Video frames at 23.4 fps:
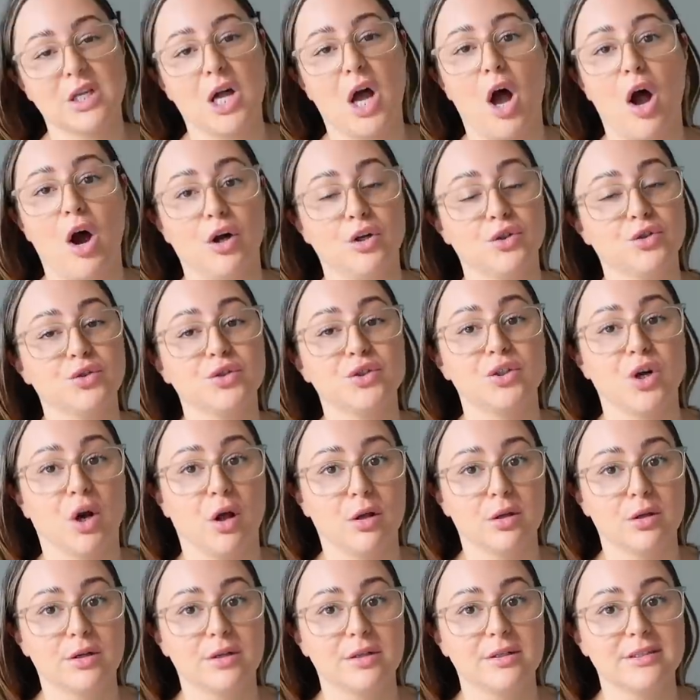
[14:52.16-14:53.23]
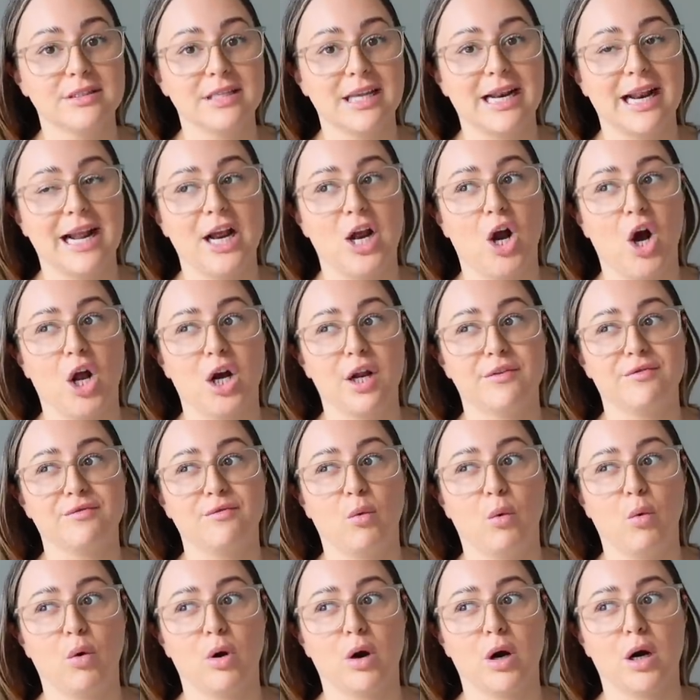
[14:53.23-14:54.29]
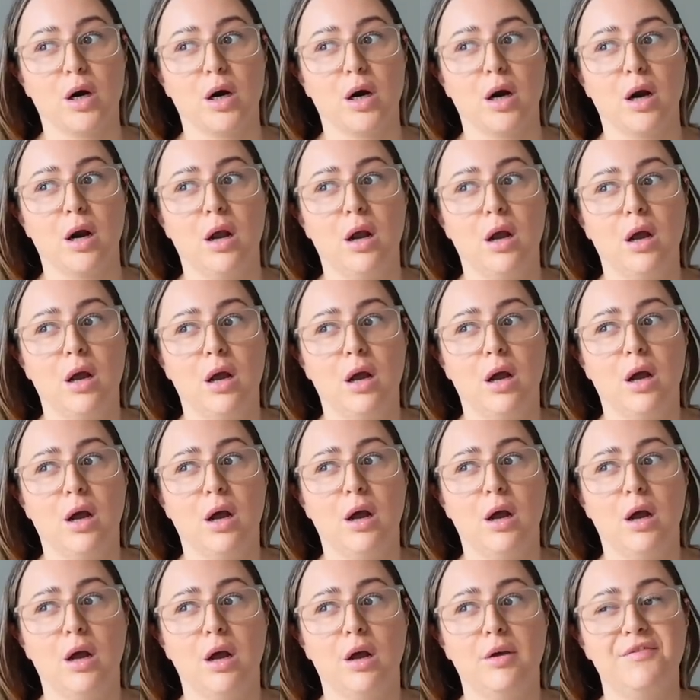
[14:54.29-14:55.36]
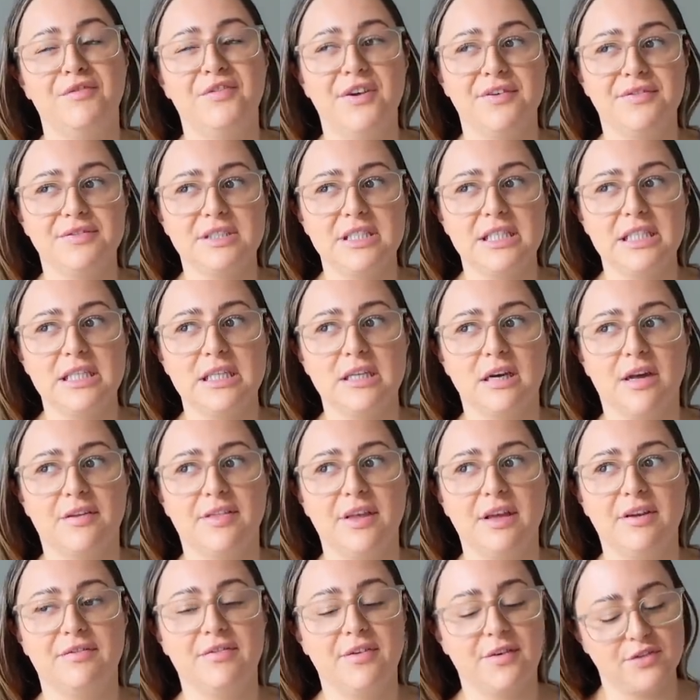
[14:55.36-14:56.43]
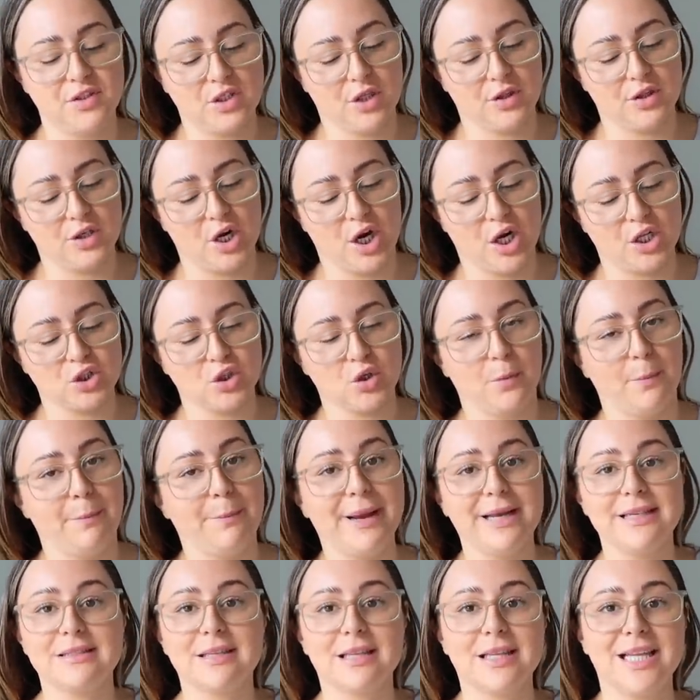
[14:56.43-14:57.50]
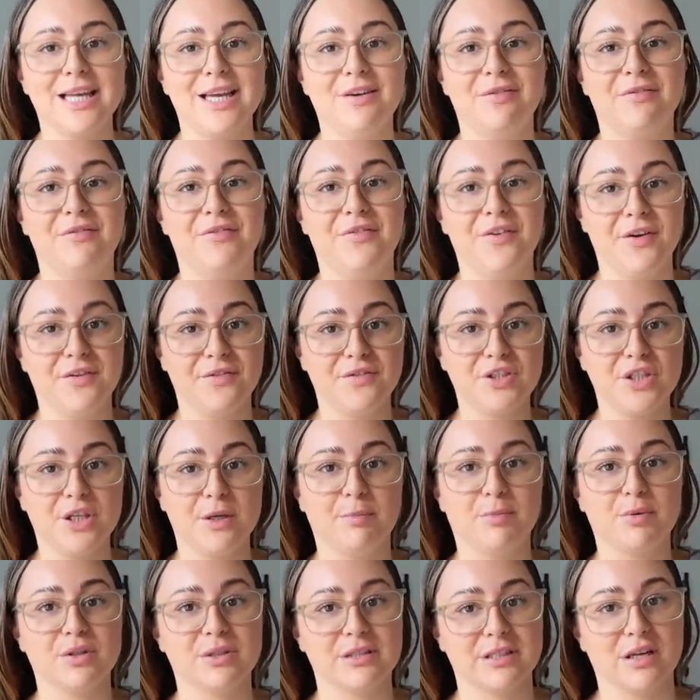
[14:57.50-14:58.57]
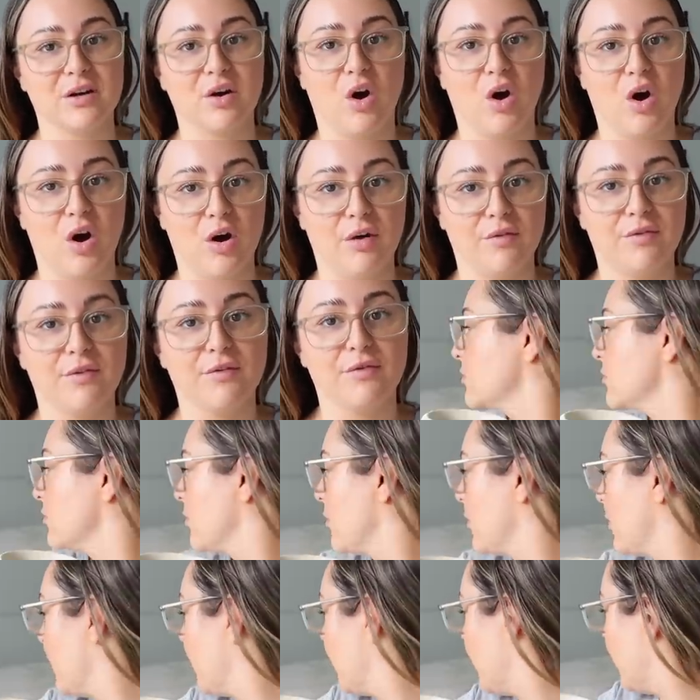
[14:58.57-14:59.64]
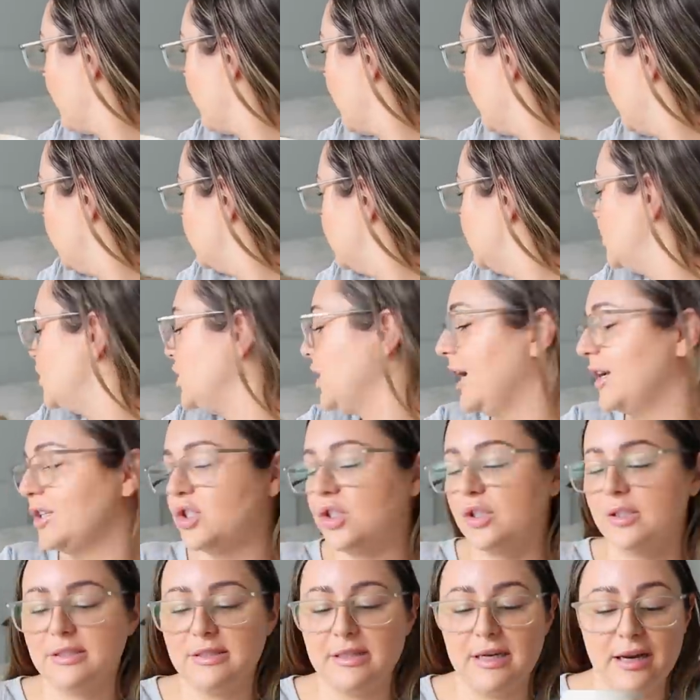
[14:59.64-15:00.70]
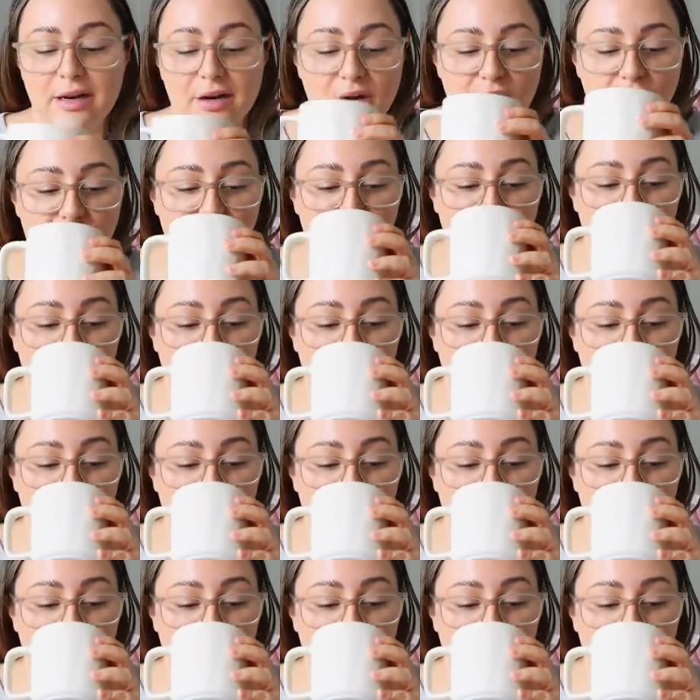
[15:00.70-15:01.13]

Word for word: a $100, and I got it for 50 I think 50 on the dot. So basically 50% off. Did you get your stick?